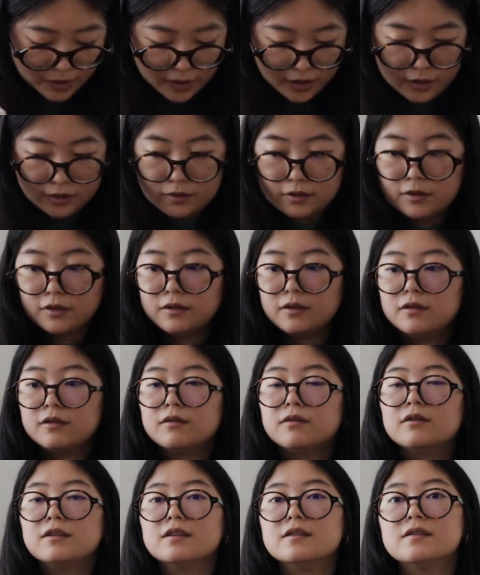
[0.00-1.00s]
but
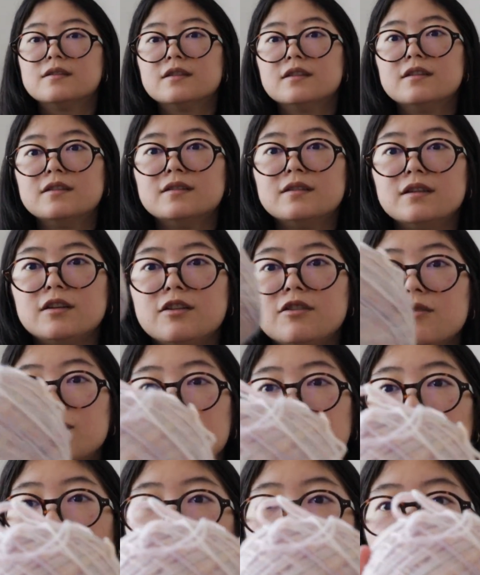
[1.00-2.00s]
this is
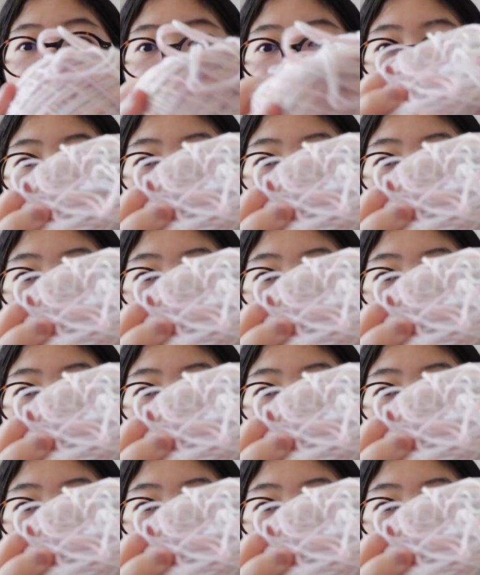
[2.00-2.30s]
Yume in